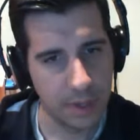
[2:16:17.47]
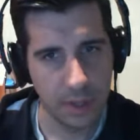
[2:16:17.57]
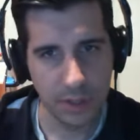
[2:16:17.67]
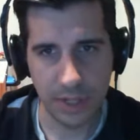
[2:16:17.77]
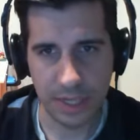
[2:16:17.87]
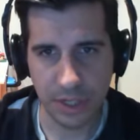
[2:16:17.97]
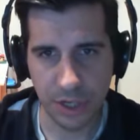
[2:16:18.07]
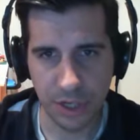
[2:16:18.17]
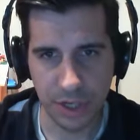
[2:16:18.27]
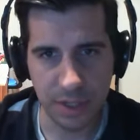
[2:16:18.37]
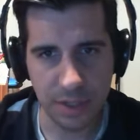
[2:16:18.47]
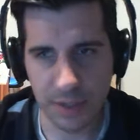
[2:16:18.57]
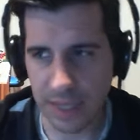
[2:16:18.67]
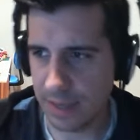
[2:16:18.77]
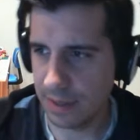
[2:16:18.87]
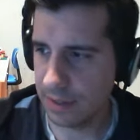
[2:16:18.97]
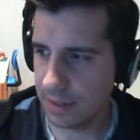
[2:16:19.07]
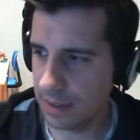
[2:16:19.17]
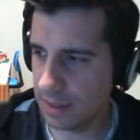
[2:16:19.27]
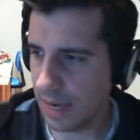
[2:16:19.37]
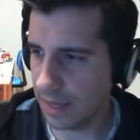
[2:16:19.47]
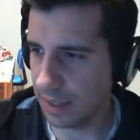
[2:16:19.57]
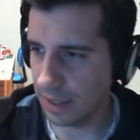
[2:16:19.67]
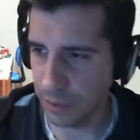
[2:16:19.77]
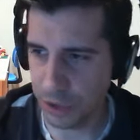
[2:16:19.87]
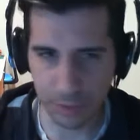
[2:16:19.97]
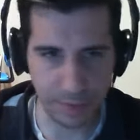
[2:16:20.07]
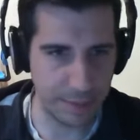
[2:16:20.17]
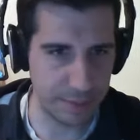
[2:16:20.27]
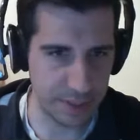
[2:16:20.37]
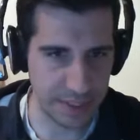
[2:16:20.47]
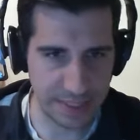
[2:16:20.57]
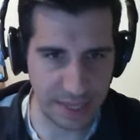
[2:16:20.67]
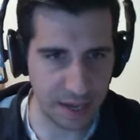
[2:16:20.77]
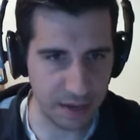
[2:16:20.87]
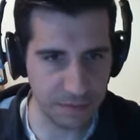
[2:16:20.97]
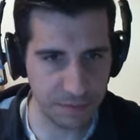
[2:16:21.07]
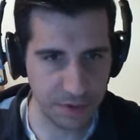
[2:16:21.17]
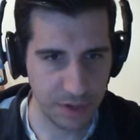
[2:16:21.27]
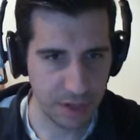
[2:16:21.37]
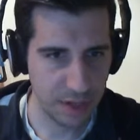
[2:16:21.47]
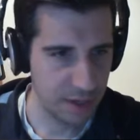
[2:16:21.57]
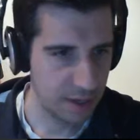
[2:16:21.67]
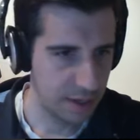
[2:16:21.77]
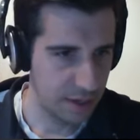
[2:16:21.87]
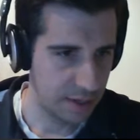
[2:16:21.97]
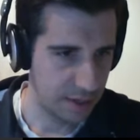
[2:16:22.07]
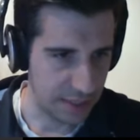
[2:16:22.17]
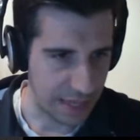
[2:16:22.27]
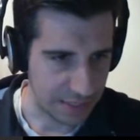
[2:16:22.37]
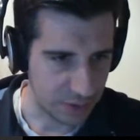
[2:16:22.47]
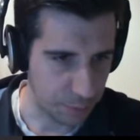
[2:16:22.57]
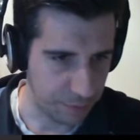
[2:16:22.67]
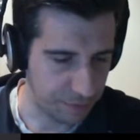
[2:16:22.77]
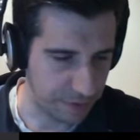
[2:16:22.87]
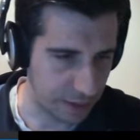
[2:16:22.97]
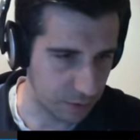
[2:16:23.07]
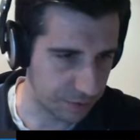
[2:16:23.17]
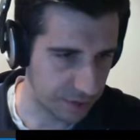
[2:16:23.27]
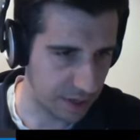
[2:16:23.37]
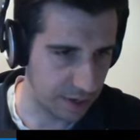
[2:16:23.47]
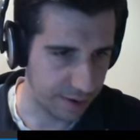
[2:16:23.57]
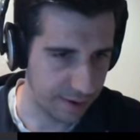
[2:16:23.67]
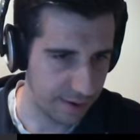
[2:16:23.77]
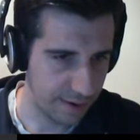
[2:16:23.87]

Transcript: So that's good. So then technically we should be able to save the last open file over here.